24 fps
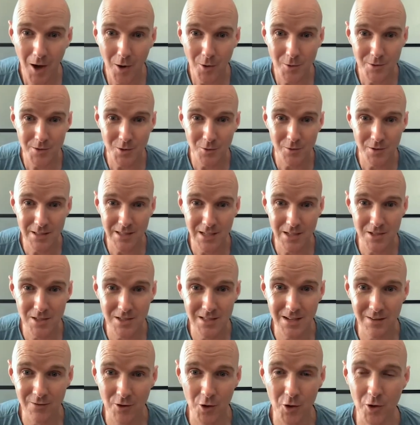Sophie says she's
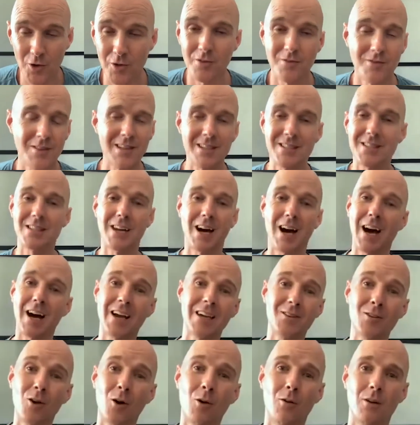never heard of this.
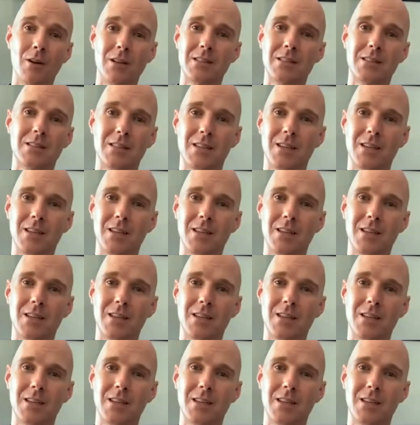I know it